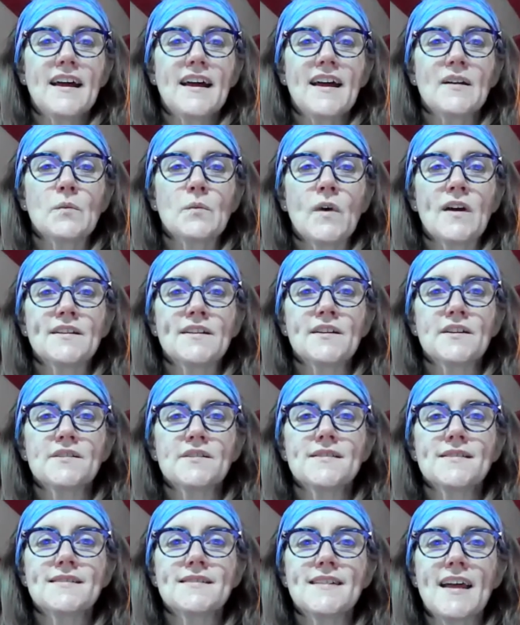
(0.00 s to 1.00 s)
And when
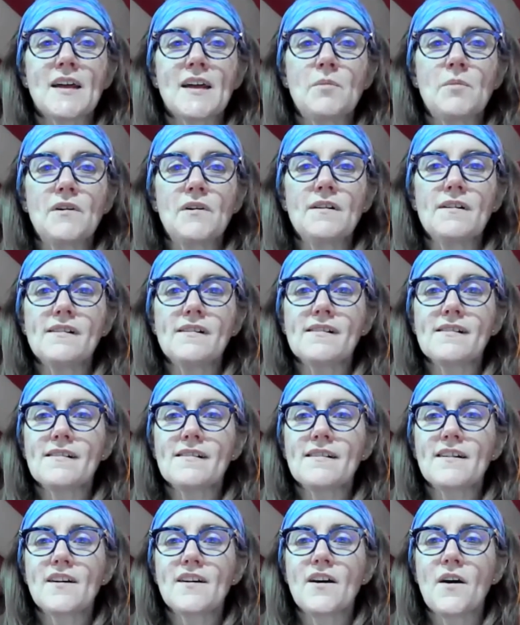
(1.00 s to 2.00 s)
you're stable,
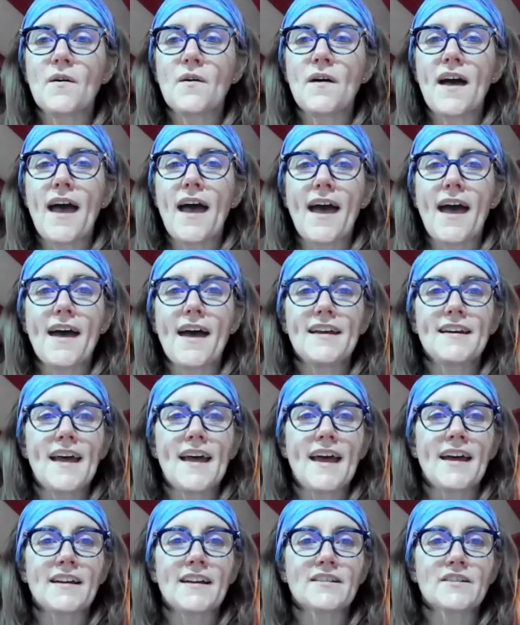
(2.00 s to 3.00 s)
go ahead
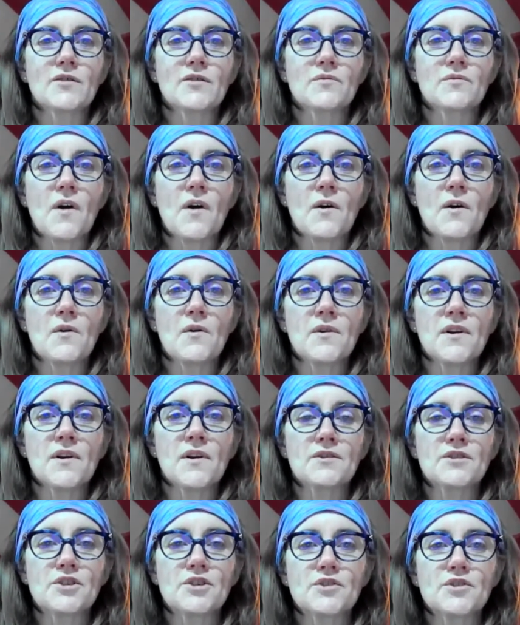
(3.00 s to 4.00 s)
and grow
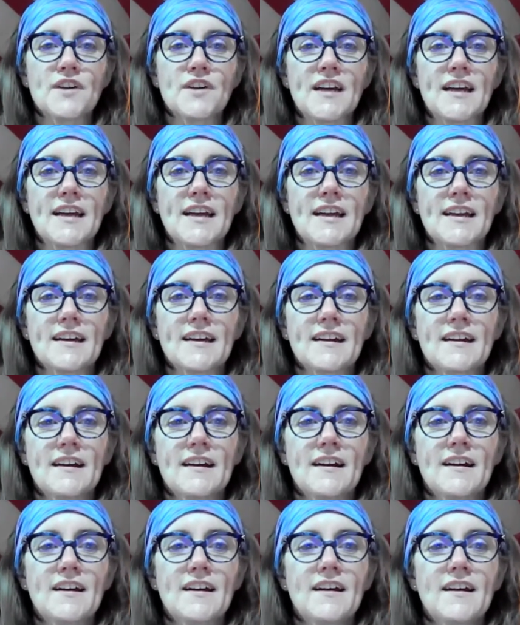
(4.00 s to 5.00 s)
your tree.
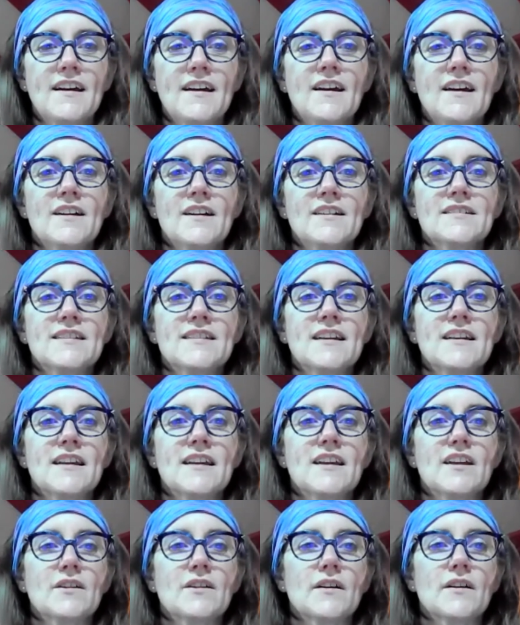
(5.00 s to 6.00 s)

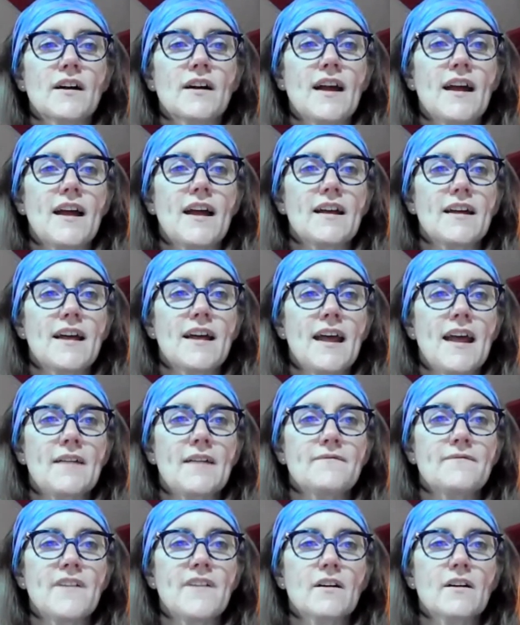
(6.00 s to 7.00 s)
Sending your
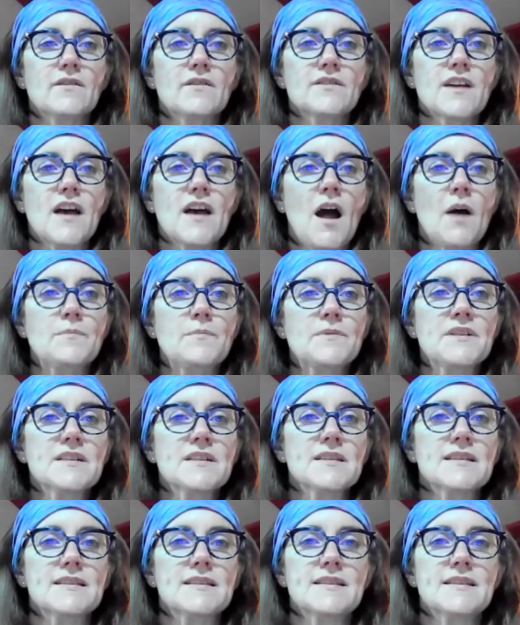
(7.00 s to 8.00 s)
fingers up
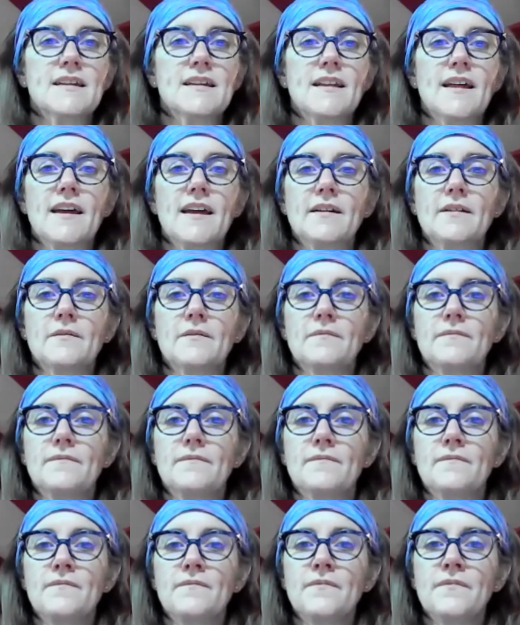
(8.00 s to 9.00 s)
to the ceiling,
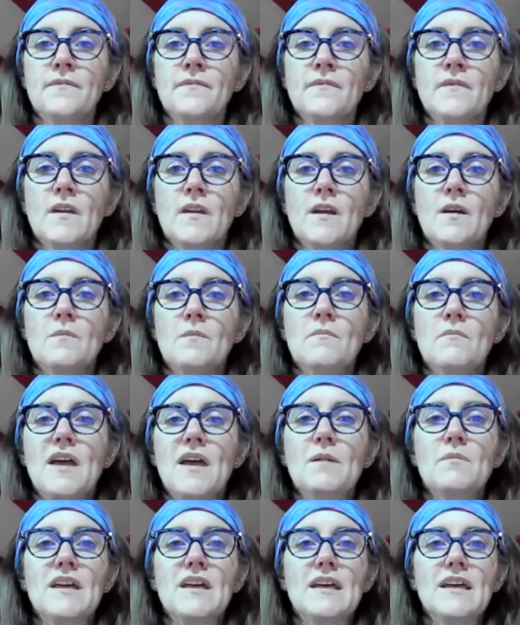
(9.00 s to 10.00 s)

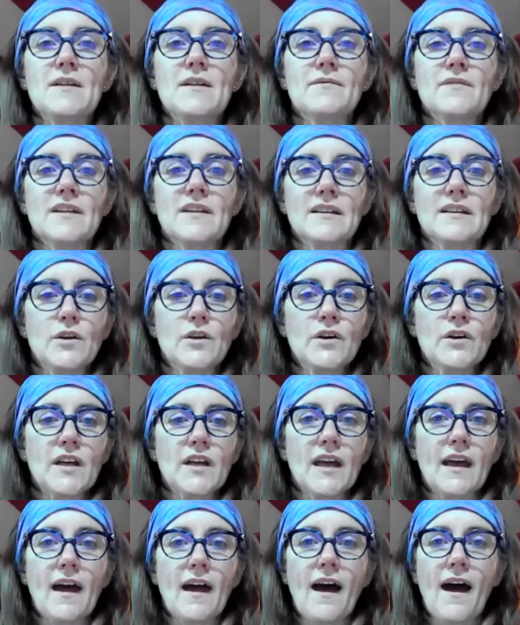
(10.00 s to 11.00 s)
maybe even
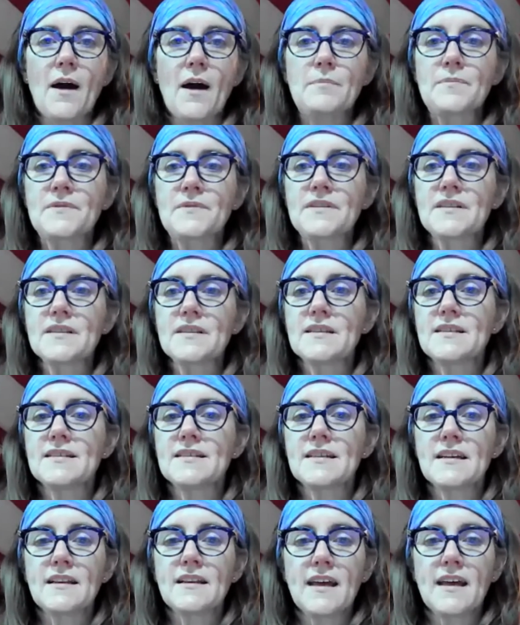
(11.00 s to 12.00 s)
looking up to the
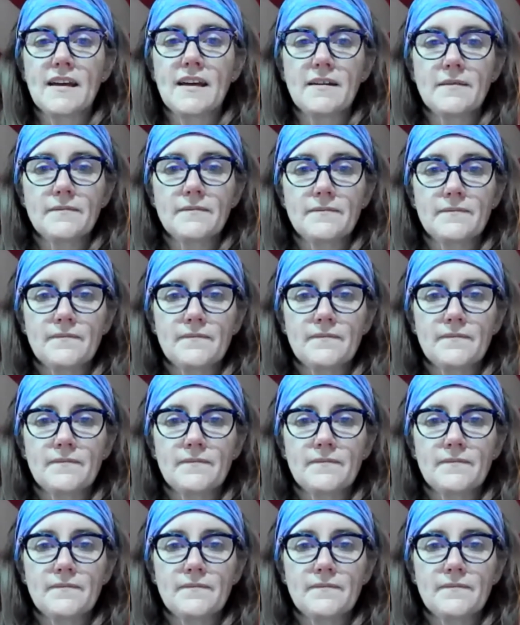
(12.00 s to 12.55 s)
ceiling.